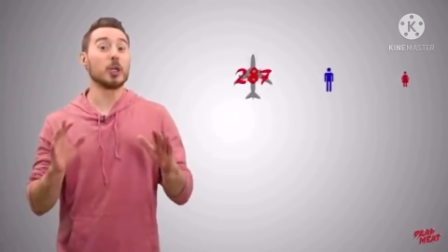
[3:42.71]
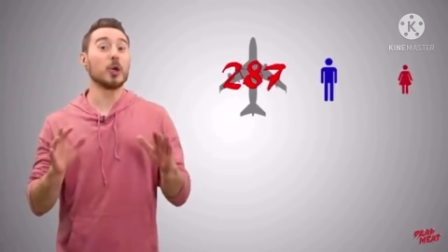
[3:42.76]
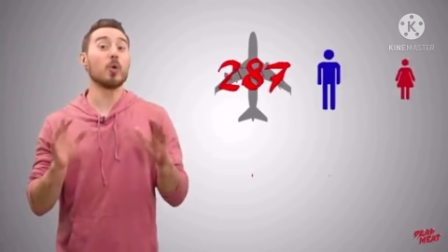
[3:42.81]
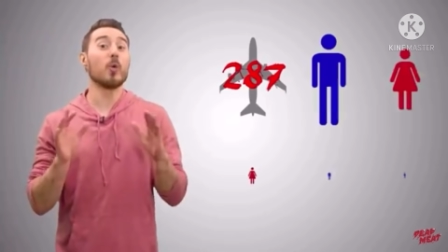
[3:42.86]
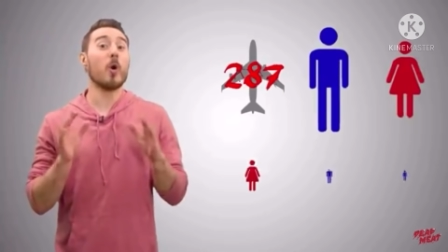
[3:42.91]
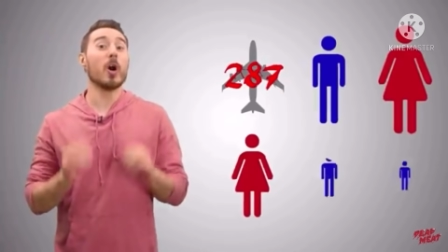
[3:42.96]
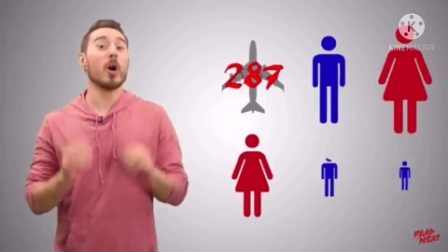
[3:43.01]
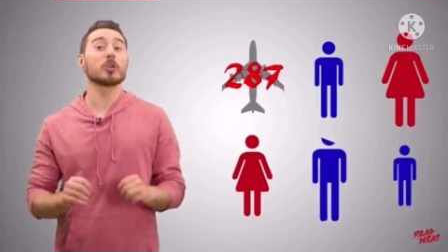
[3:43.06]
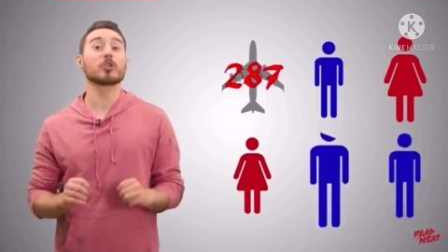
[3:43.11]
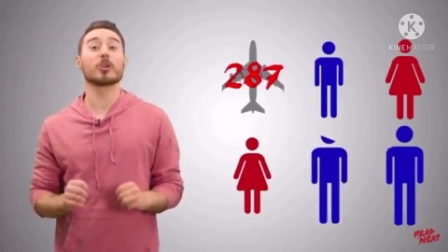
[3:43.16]

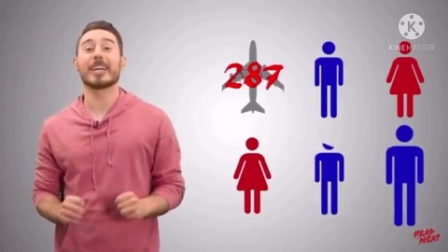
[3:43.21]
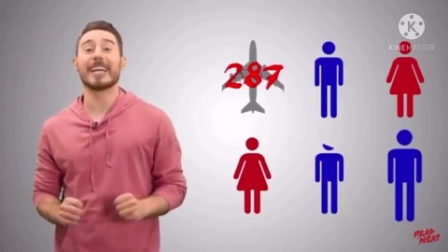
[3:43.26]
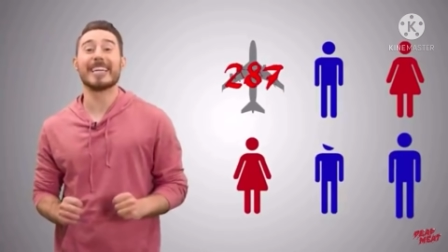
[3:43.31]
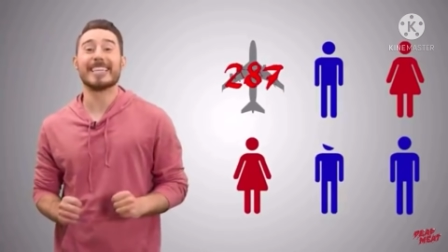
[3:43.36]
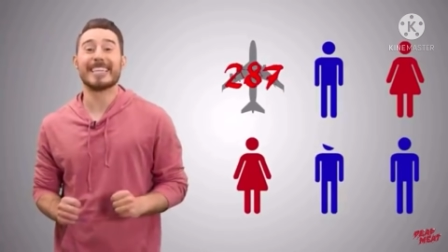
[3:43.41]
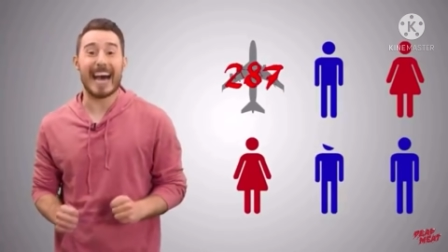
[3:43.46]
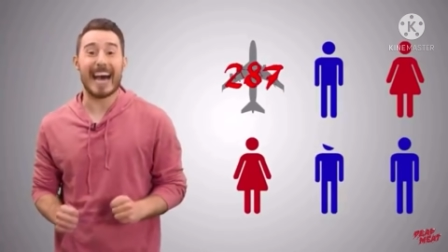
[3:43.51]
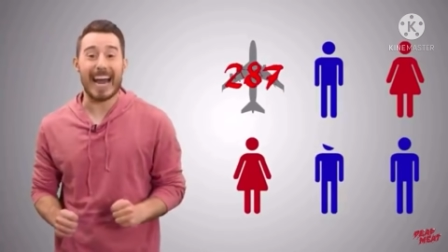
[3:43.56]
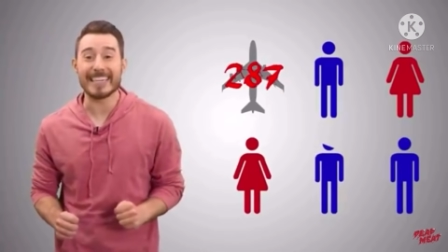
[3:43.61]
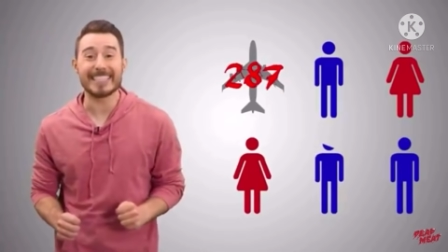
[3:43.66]

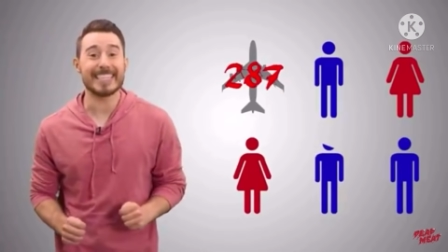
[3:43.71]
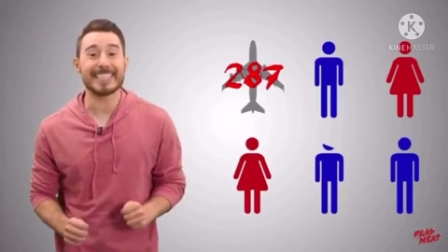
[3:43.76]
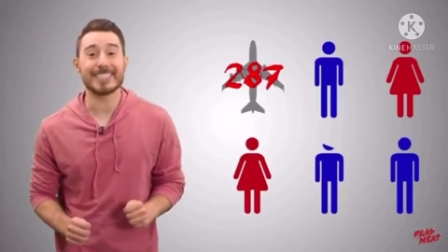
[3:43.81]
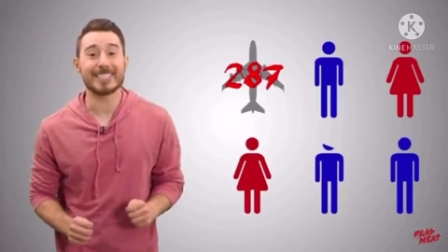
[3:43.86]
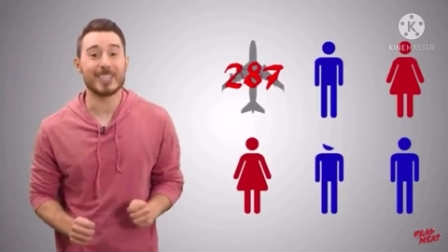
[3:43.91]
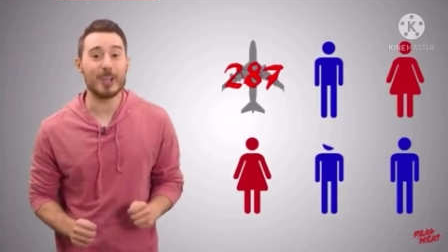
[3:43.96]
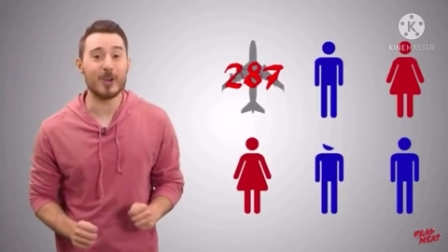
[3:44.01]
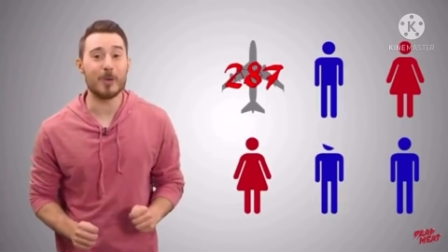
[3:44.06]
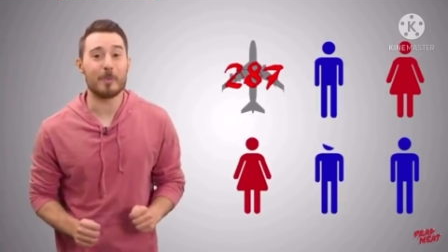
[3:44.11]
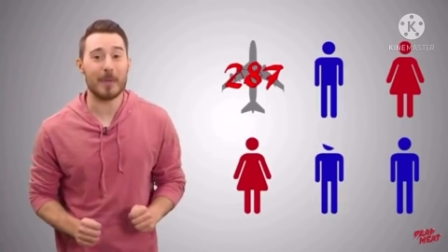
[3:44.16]

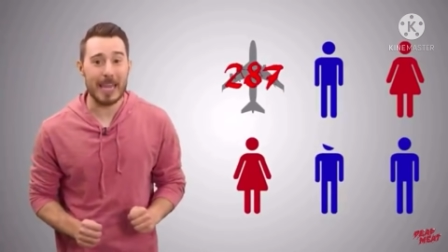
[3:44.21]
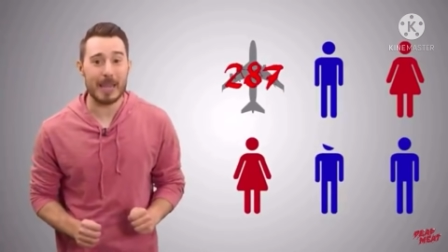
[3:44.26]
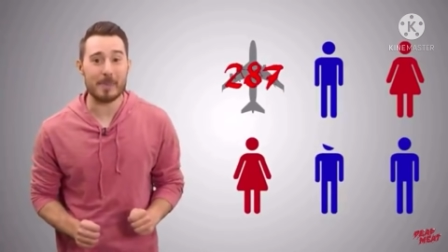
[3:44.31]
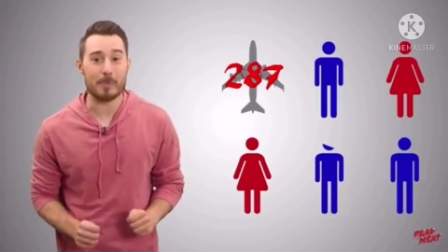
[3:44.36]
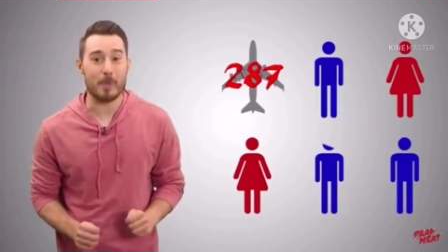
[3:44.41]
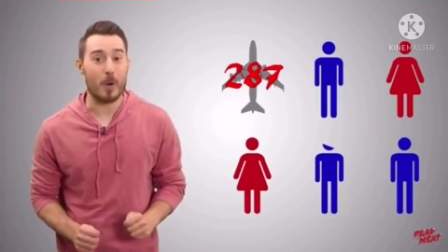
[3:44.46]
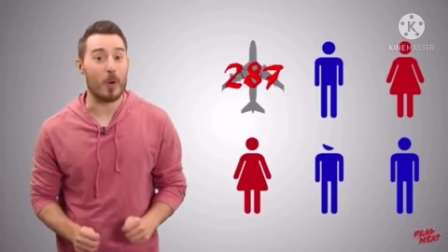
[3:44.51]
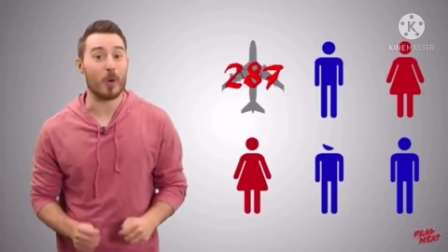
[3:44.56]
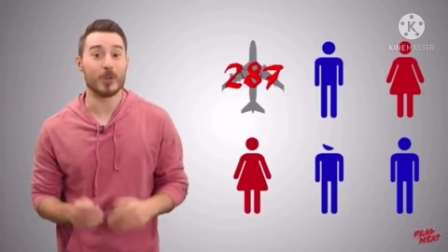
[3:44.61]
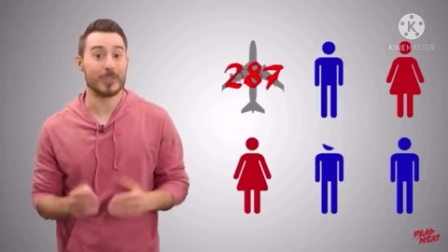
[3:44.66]
292
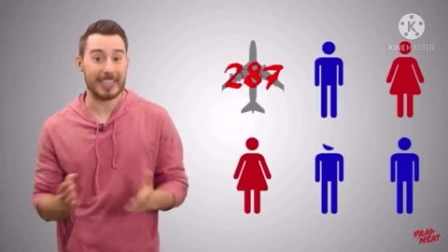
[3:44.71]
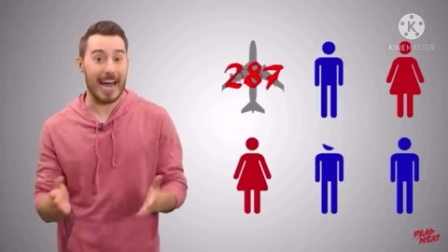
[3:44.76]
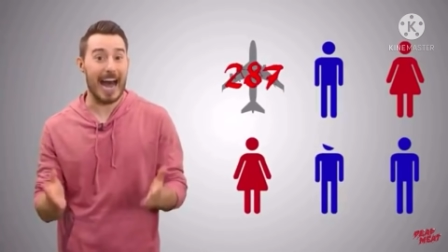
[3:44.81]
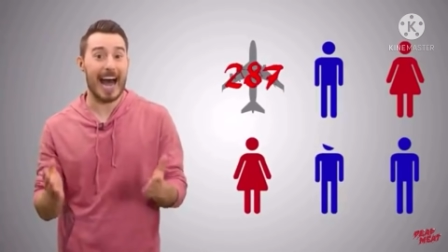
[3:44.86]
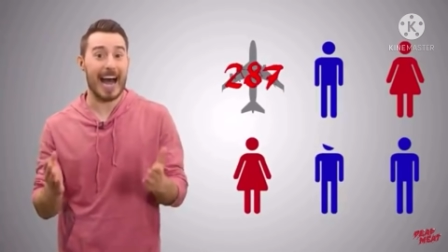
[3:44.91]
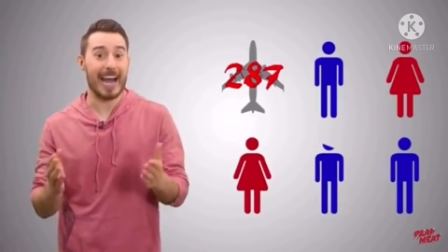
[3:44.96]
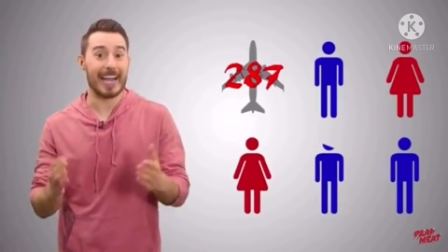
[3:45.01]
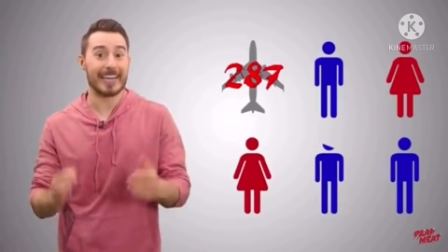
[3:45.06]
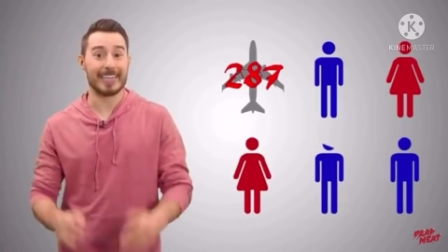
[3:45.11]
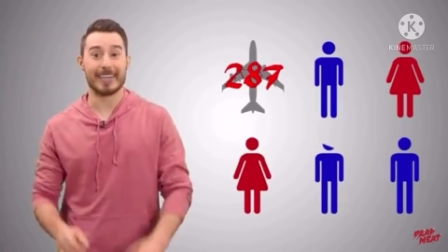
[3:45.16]
people
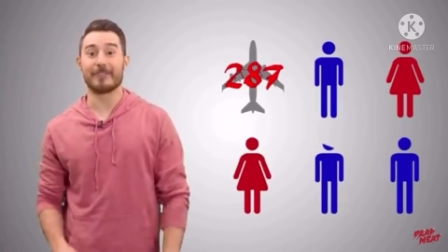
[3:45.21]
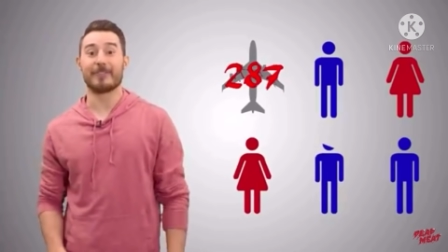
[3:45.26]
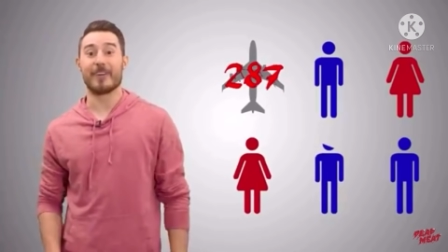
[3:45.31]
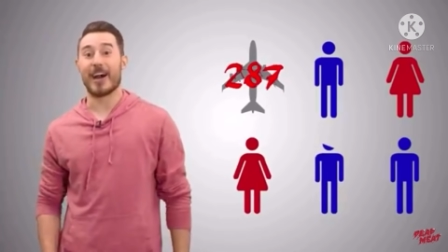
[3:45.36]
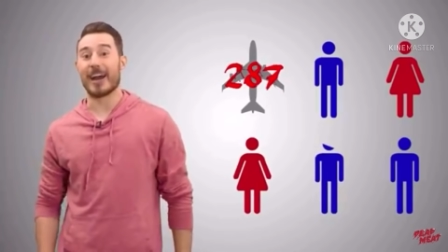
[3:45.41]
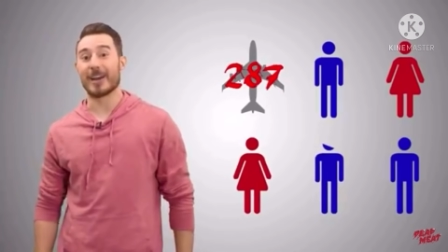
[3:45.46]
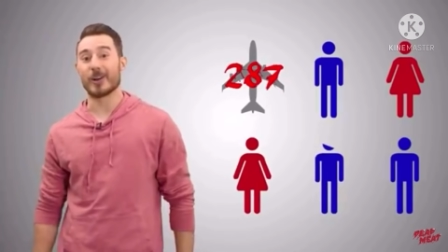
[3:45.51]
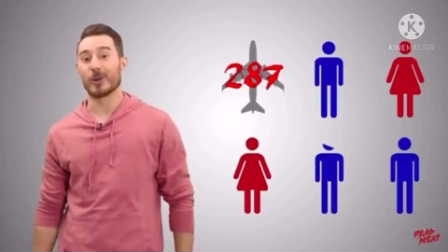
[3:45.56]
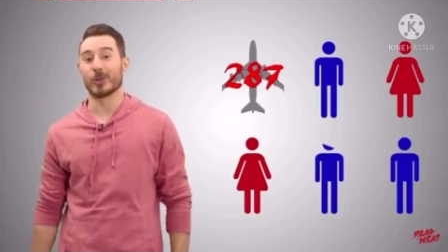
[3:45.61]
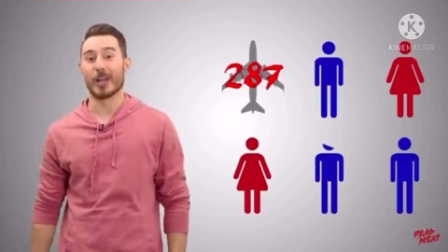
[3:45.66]
died in
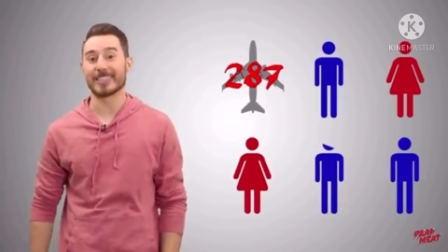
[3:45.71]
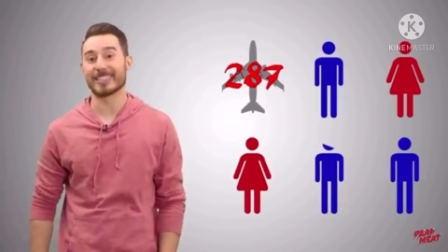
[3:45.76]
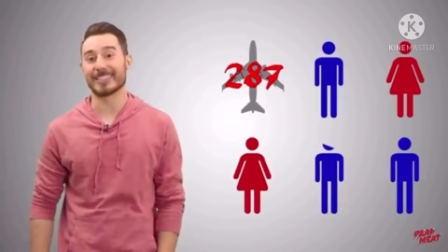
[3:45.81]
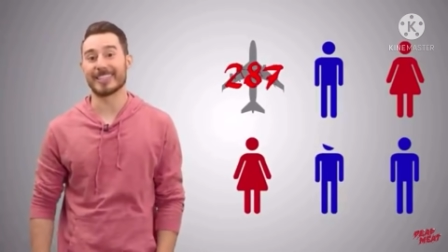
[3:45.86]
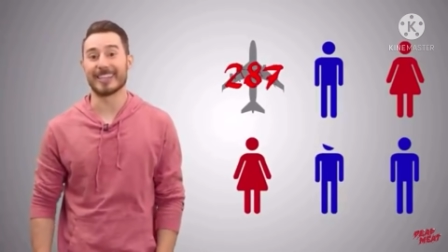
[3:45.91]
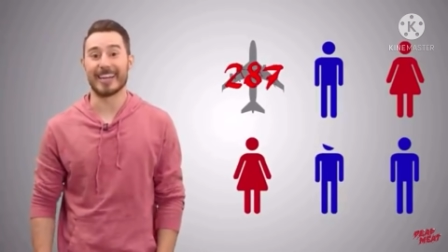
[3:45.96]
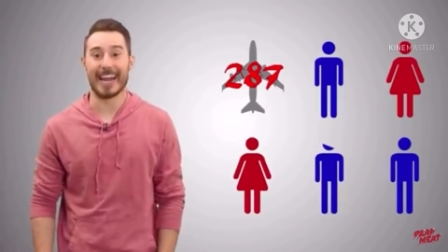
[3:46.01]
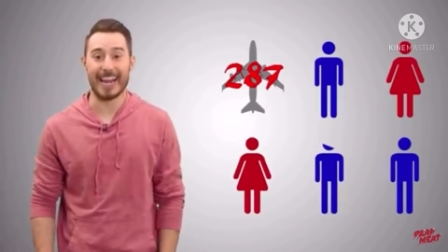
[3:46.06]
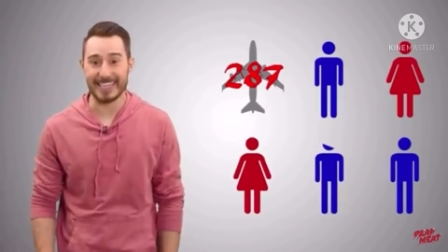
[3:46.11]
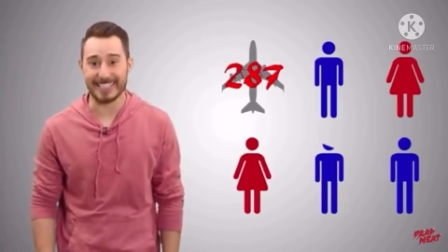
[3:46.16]
Final
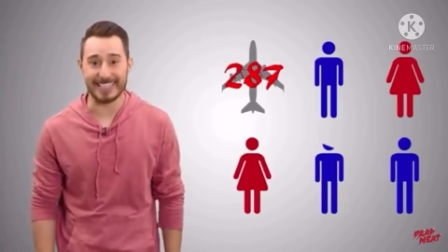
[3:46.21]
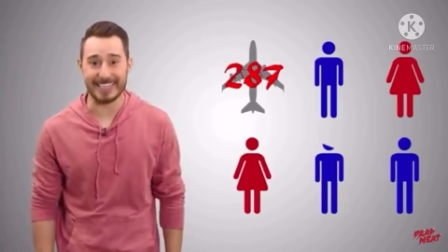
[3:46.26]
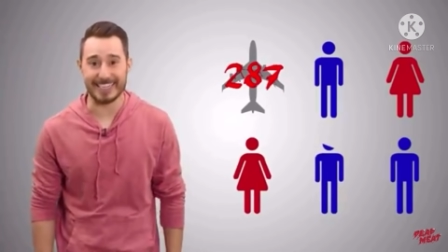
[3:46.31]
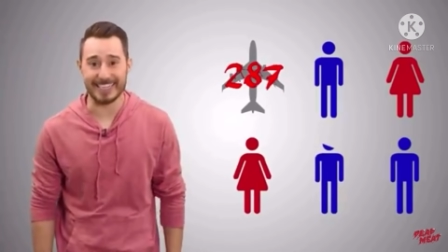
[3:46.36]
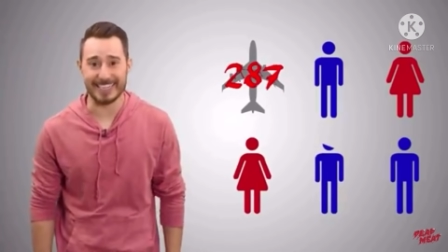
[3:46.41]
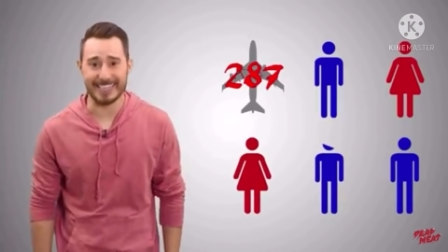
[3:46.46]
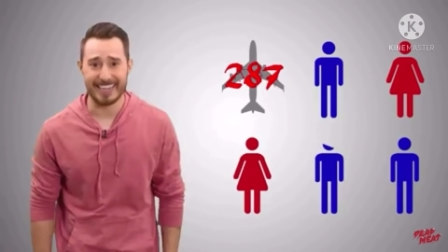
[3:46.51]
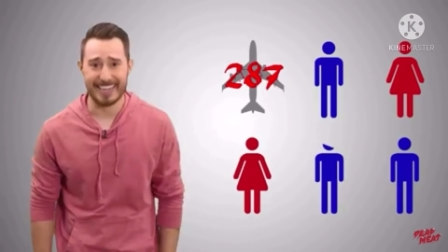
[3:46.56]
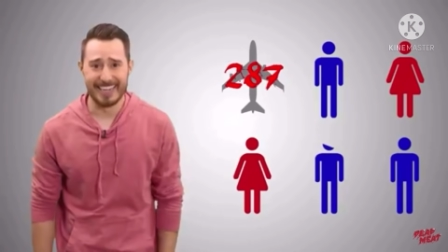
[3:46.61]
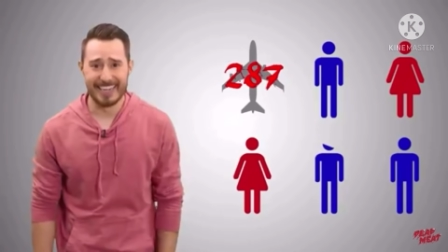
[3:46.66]

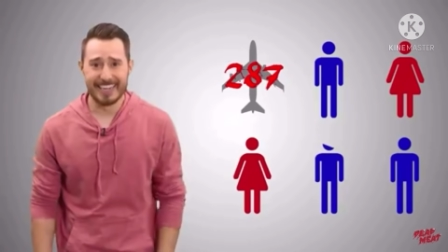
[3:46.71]
Destination.